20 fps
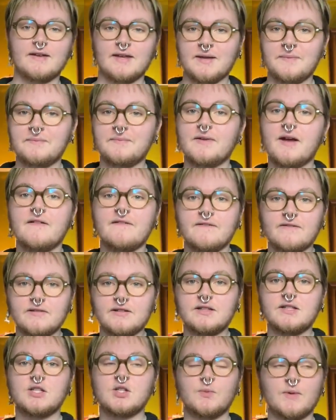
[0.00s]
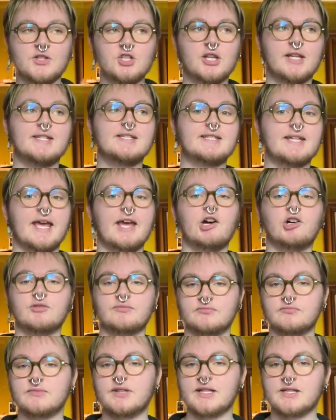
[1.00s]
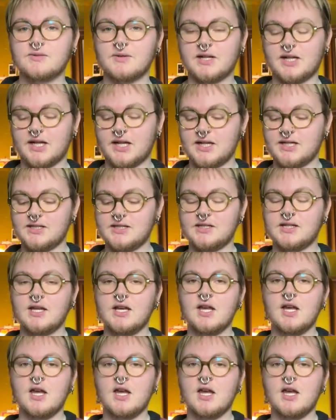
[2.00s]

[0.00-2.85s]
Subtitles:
him swishing his tail, that's what it is.